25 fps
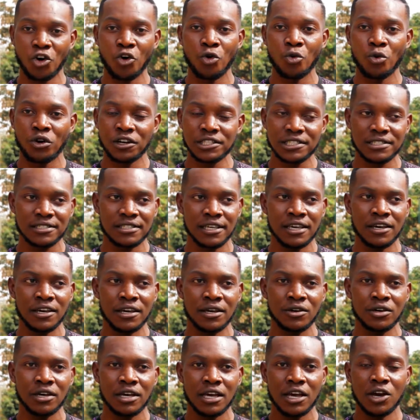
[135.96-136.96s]
or wants
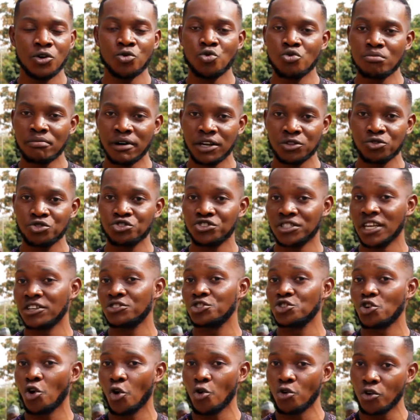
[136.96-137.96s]
a, a woman who knows how
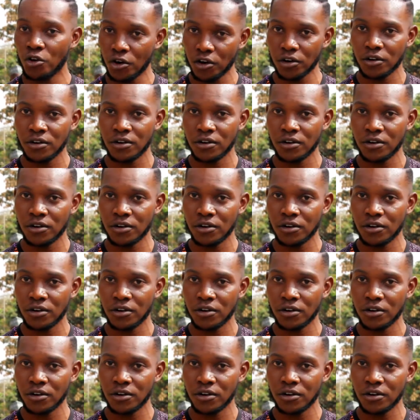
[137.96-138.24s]
to cook